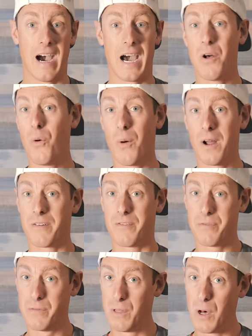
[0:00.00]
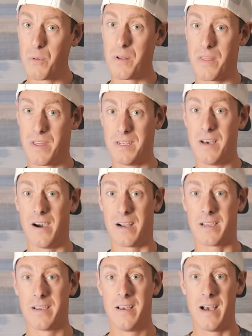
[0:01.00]
I don't want to float the
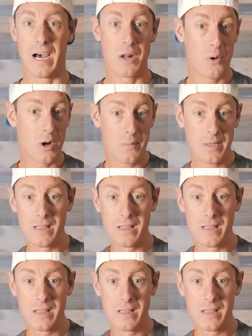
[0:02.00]
duck. I don't want to